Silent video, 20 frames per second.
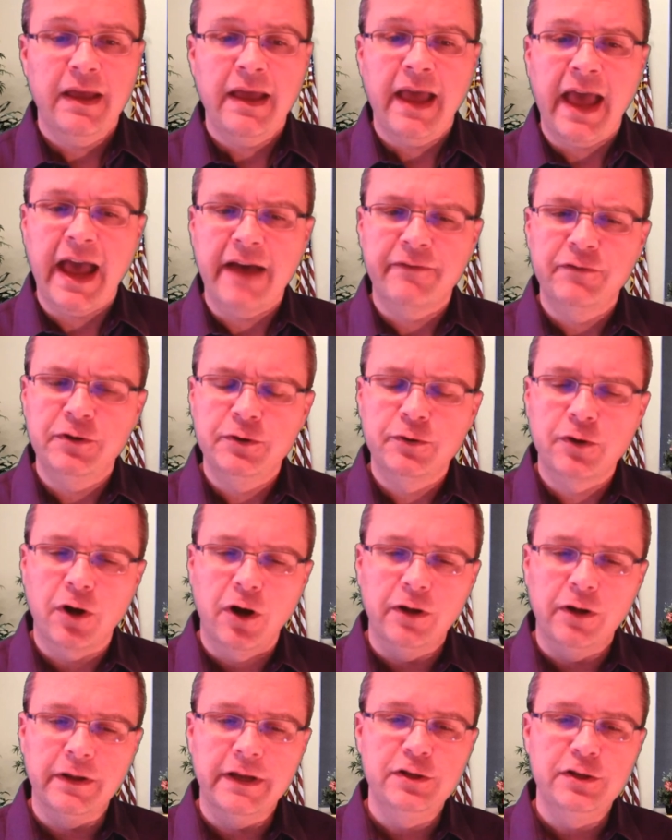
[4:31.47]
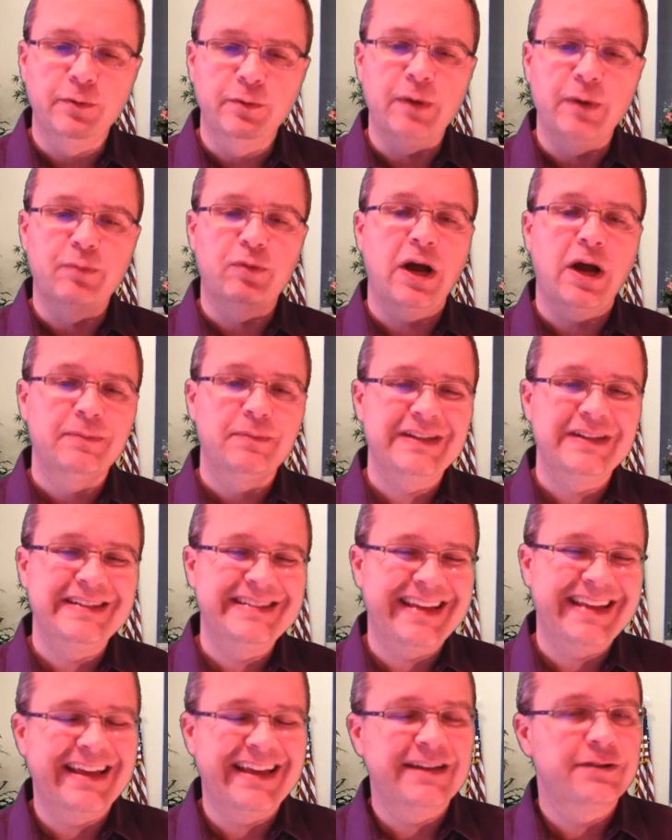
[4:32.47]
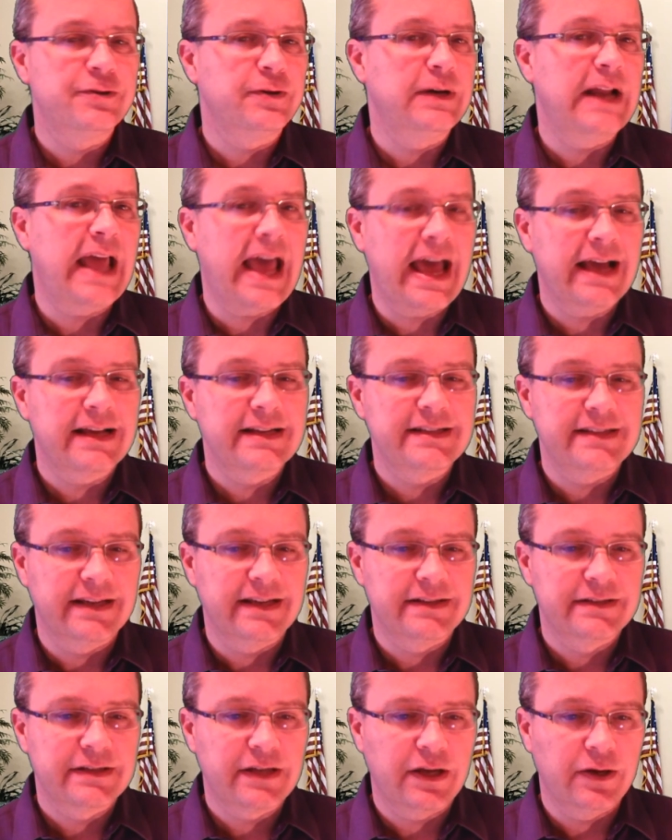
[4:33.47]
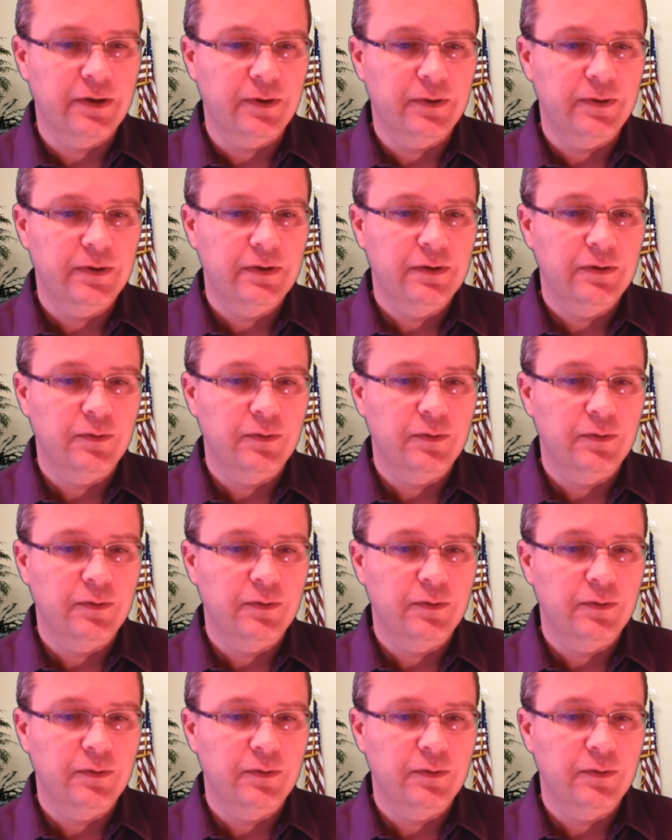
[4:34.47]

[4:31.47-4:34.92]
After you call in, you'll be prompted to enter an access code,